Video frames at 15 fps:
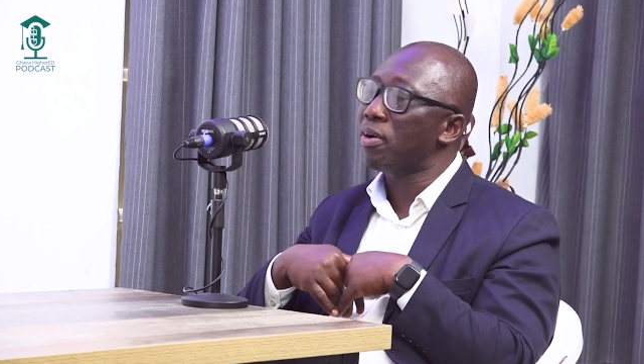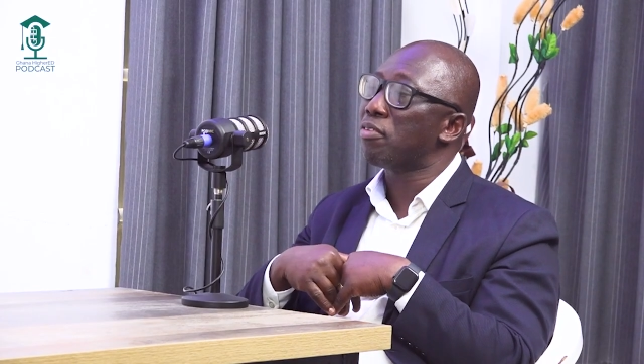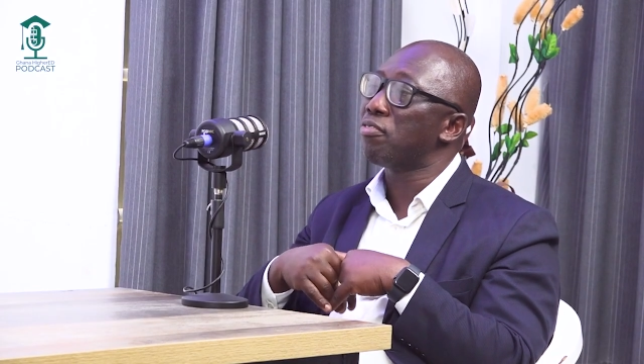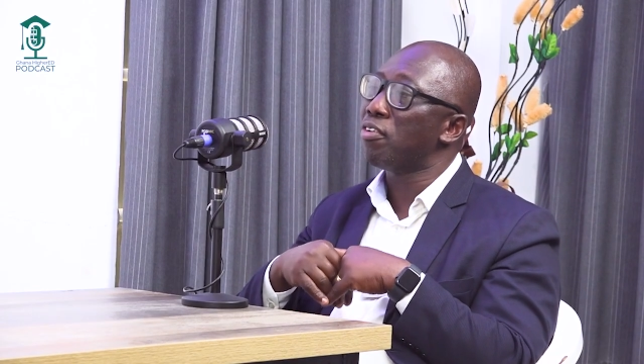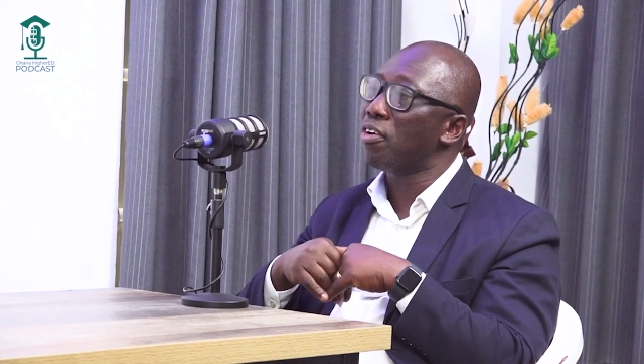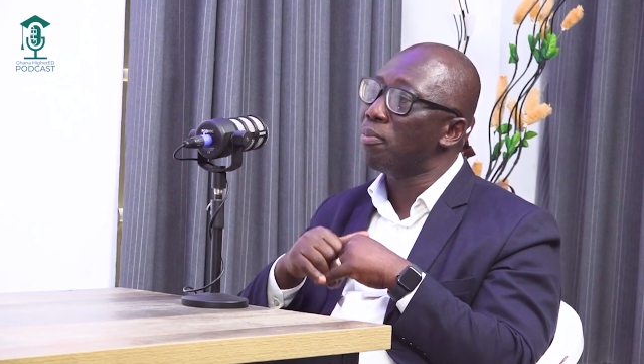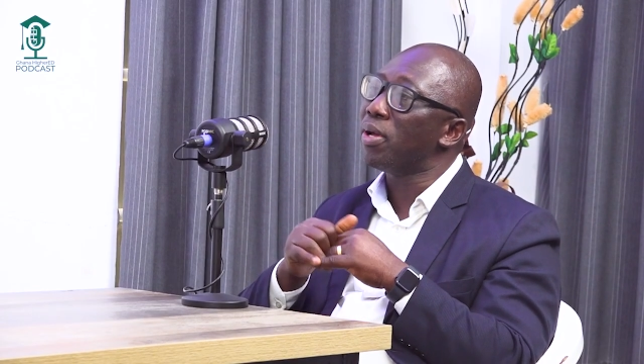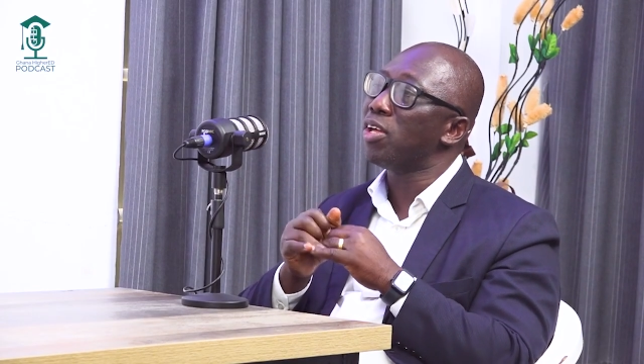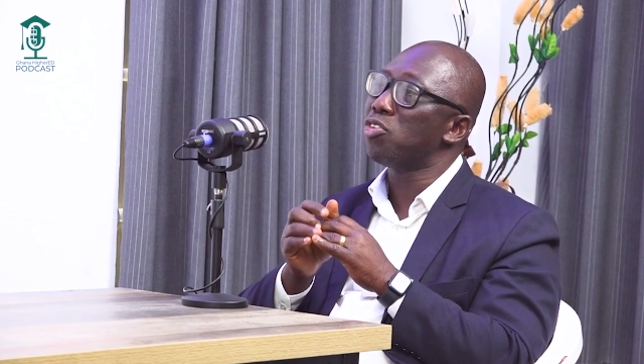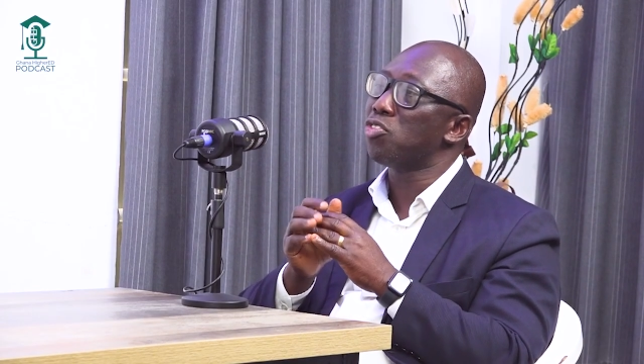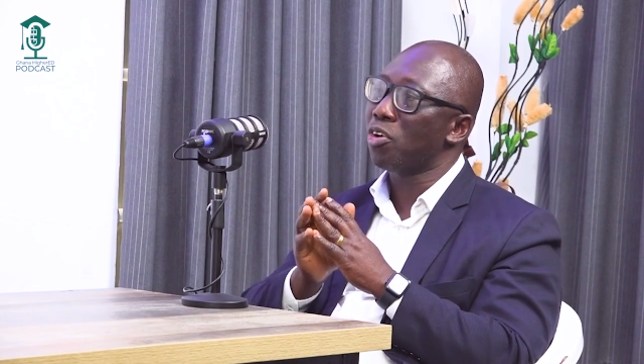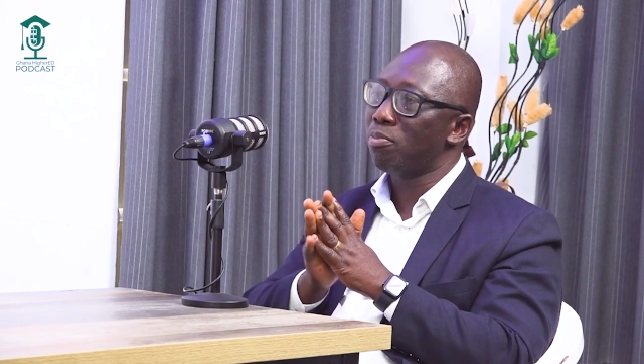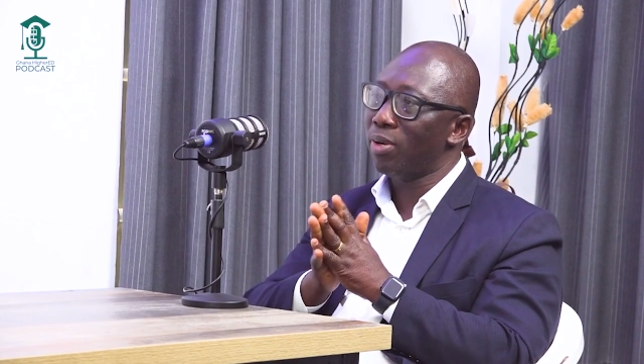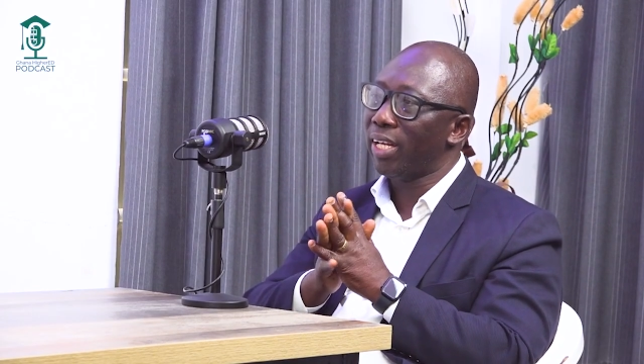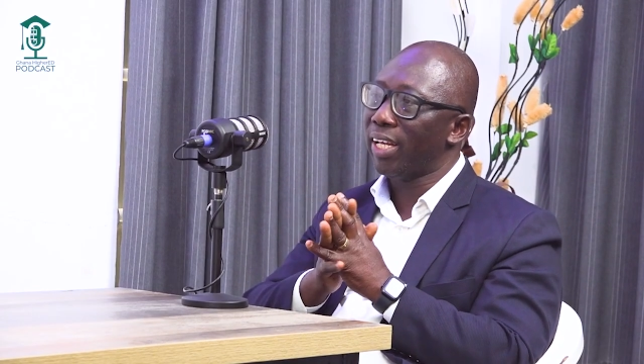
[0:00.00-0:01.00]
perform
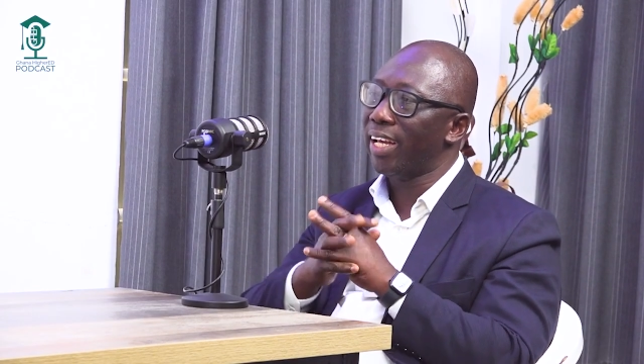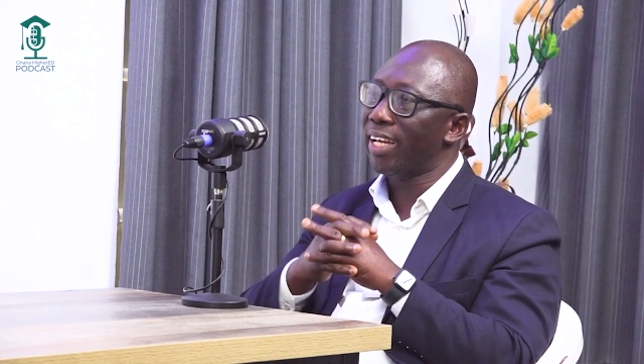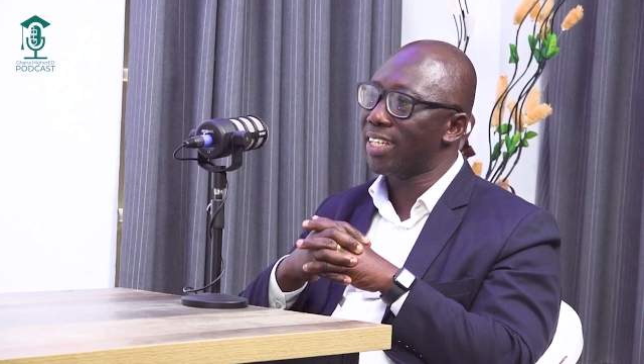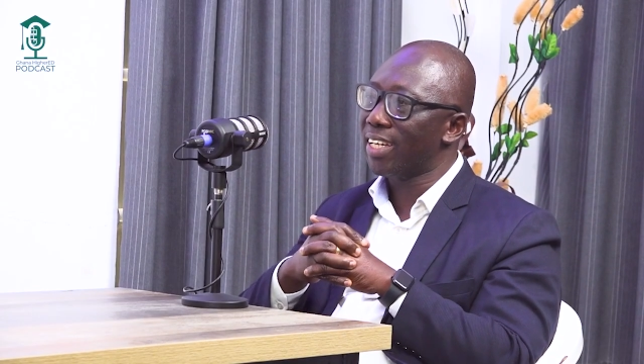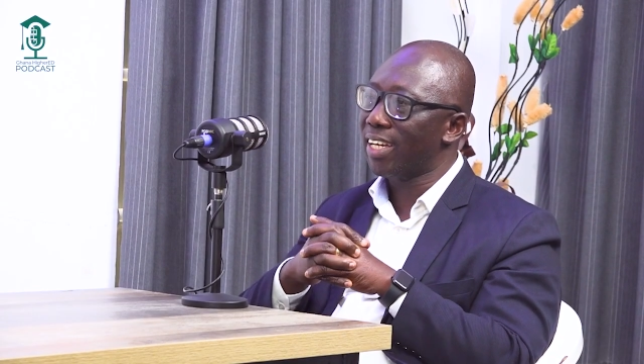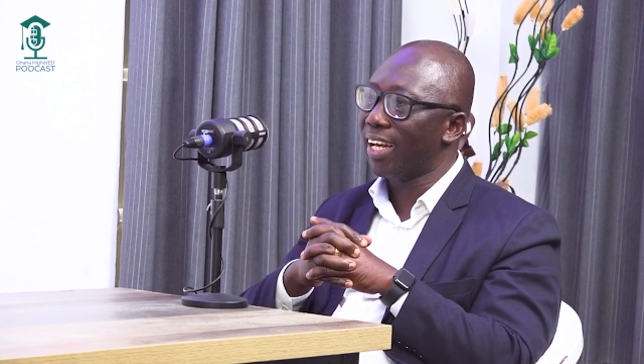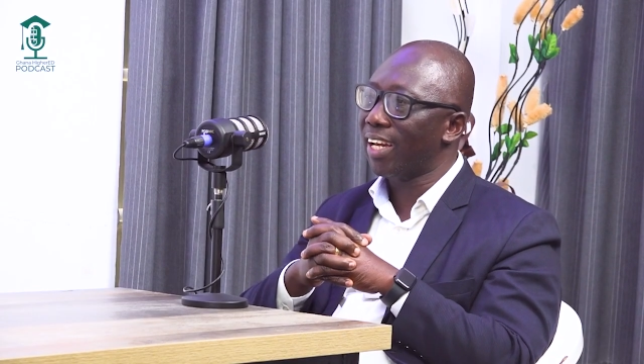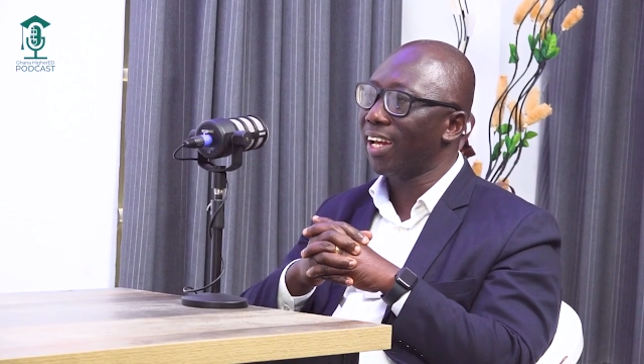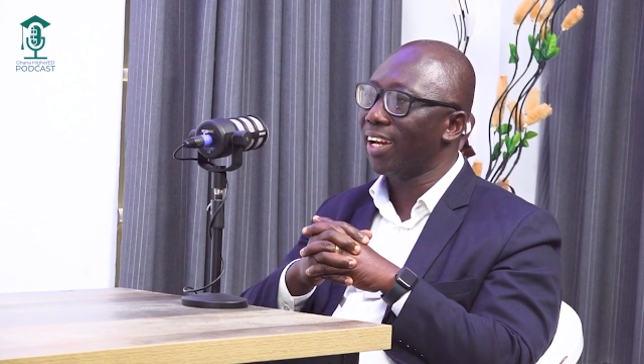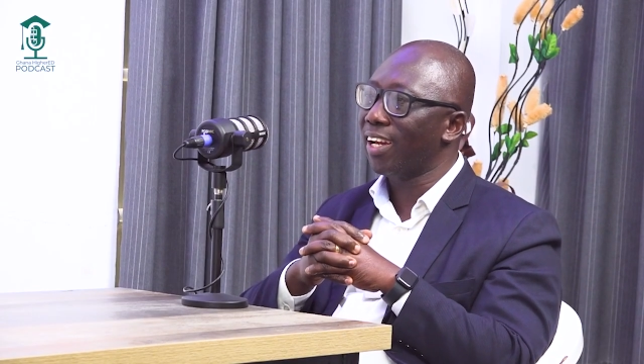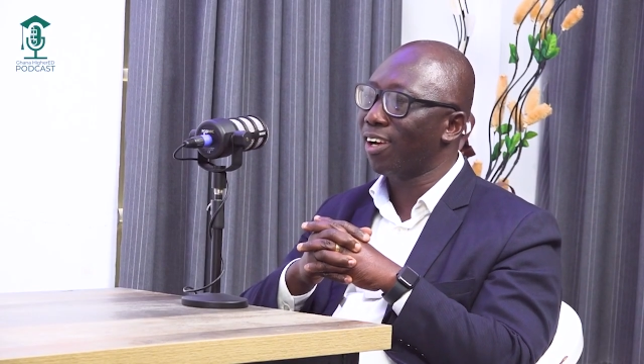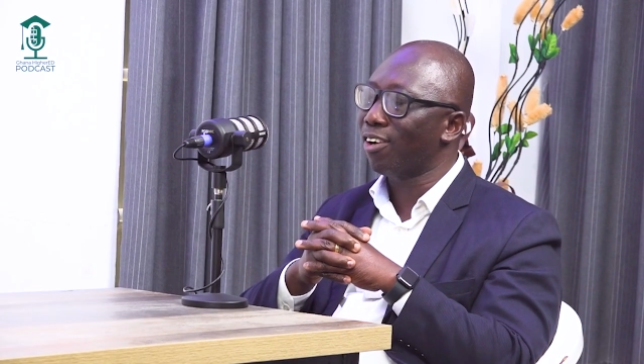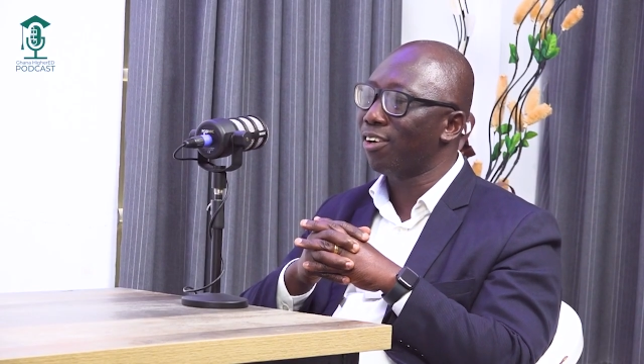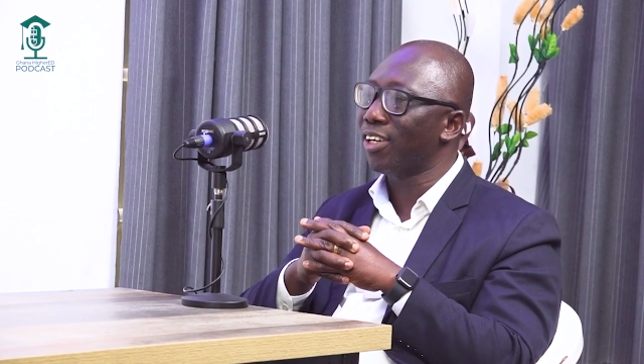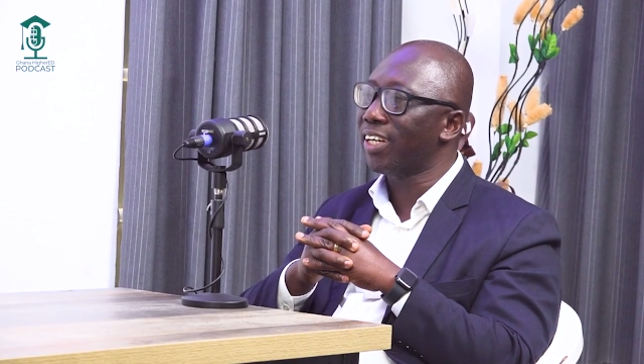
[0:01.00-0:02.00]
his obligation
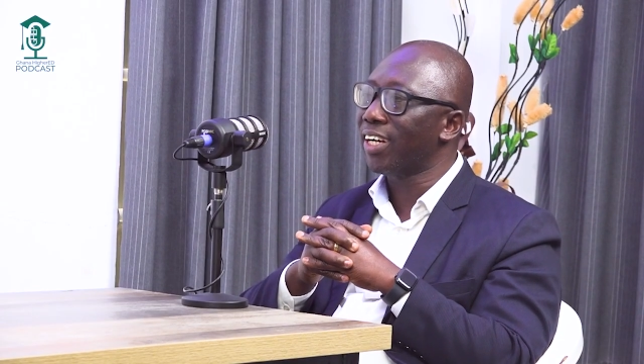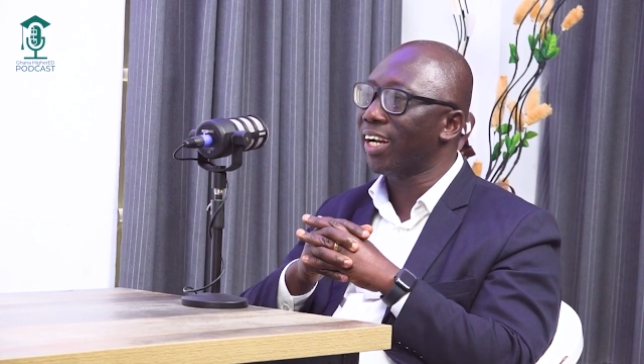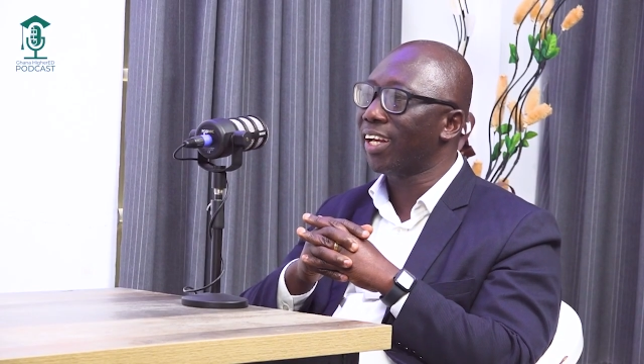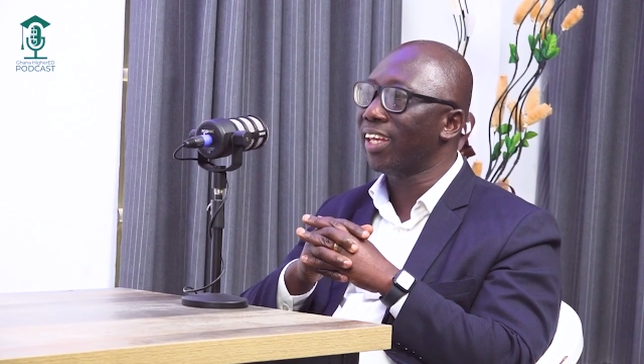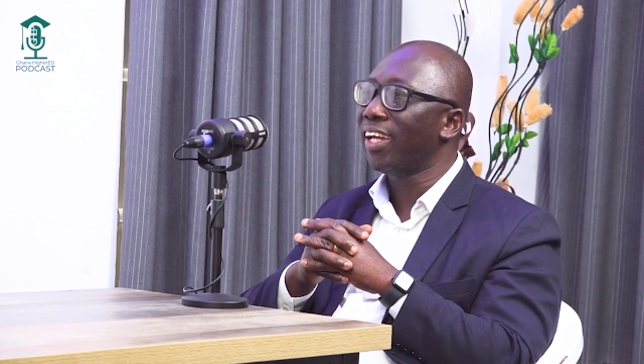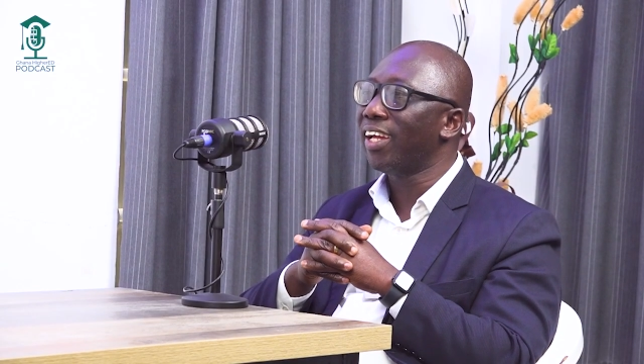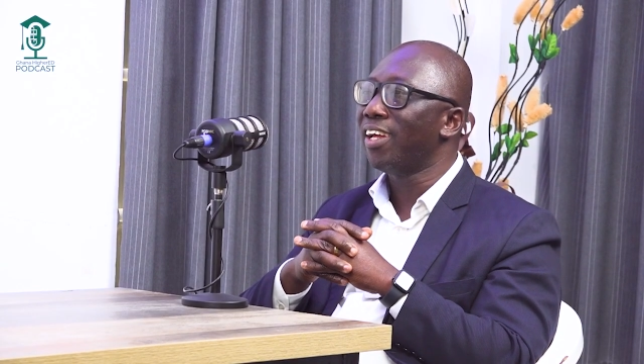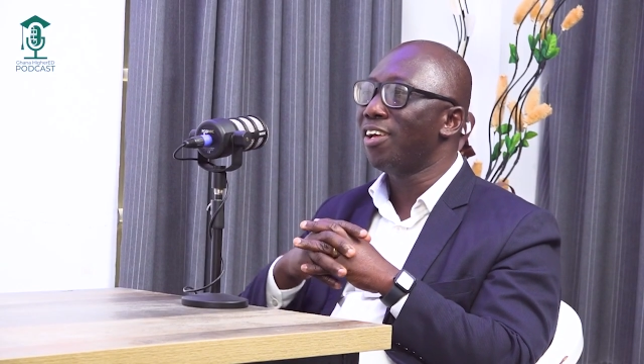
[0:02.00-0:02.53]
under the contract.